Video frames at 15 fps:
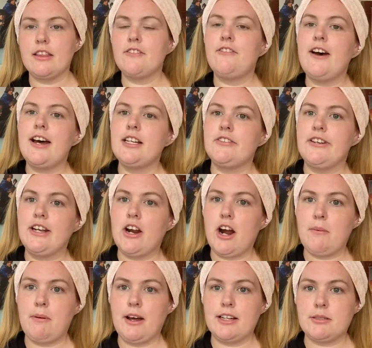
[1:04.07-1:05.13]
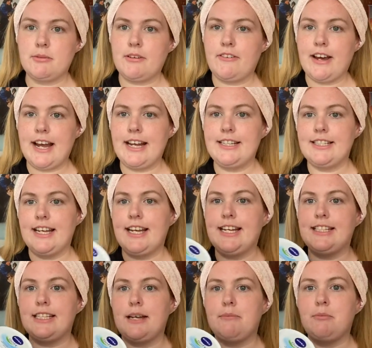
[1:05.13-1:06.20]
first thing I apply to my face
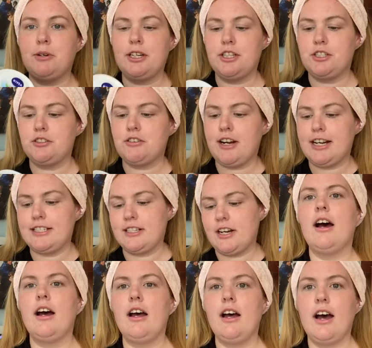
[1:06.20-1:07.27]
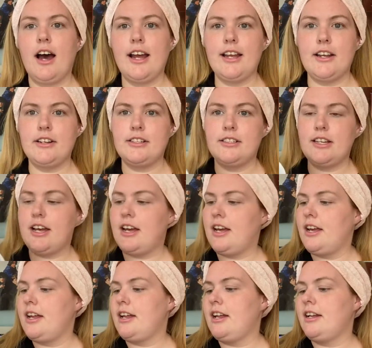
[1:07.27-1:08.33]
is moisturiser. I use
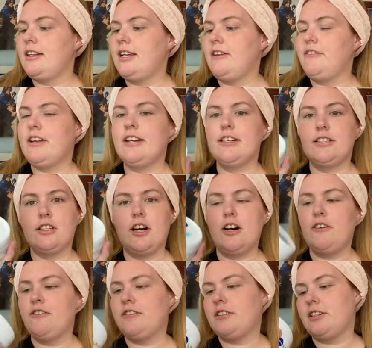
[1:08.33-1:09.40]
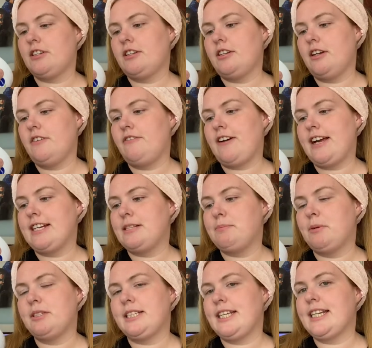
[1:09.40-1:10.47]
the Nivea Soft Face,
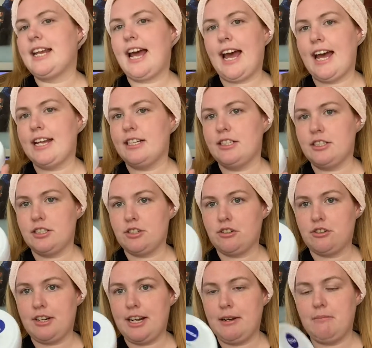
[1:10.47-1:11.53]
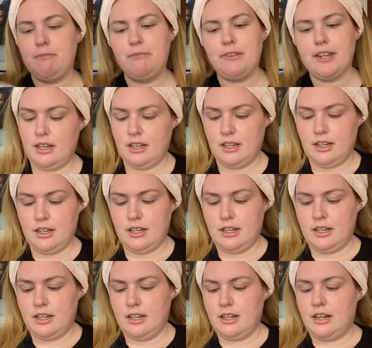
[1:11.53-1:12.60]
Body and Hands cream.
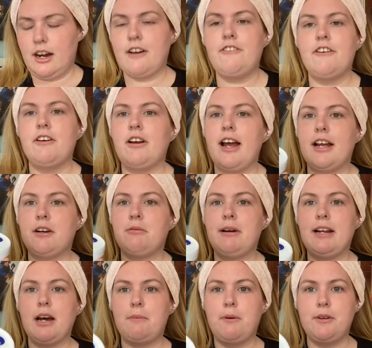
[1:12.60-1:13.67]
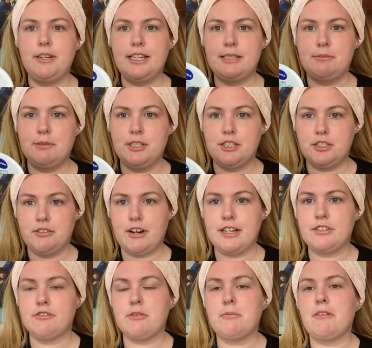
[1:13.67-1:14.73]
I feel like when I put this
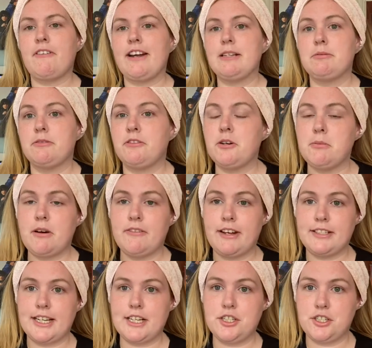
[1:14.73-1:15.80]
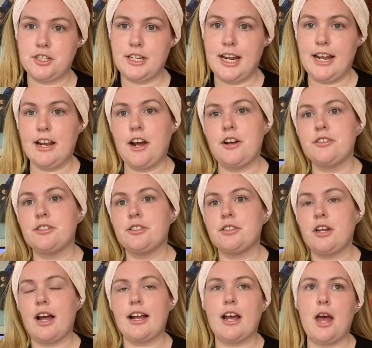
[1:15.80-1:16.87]
moisturiser on my face before my foundation, it goes on
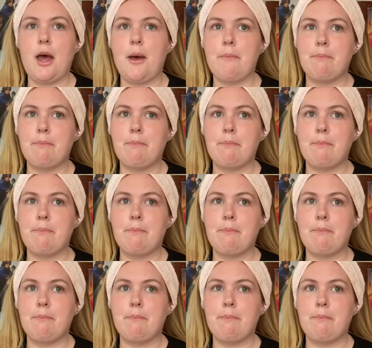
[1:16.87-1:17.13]
like a